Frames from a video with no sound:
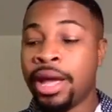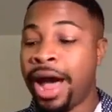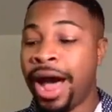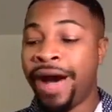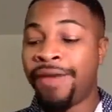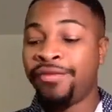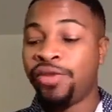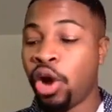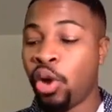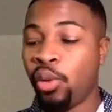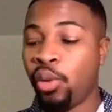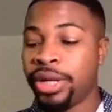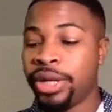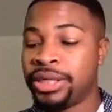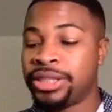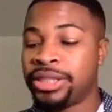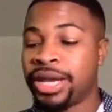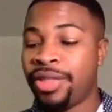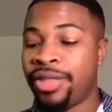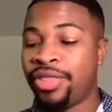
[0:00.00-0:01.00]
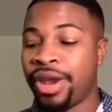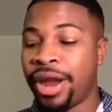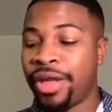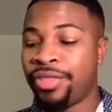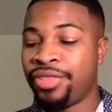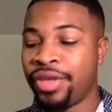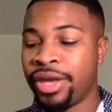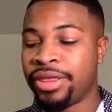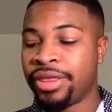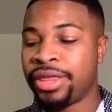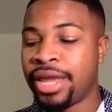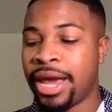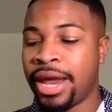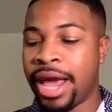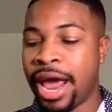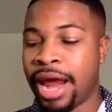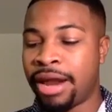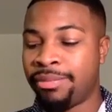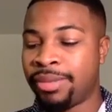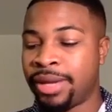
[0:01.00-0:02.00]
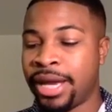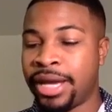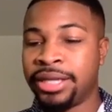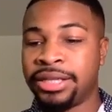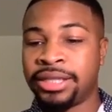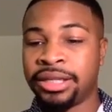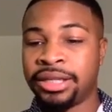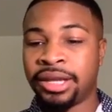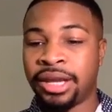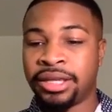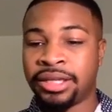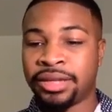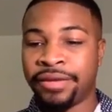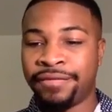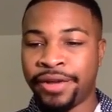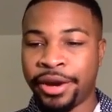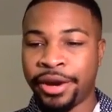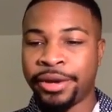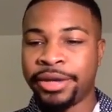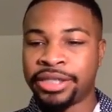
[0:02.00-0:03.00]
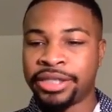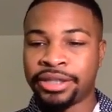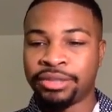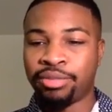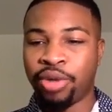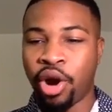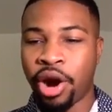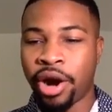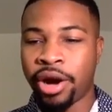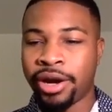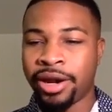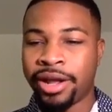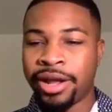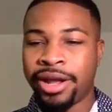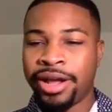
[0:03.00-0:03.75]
I've always said that I think that Adam Gase is a very smart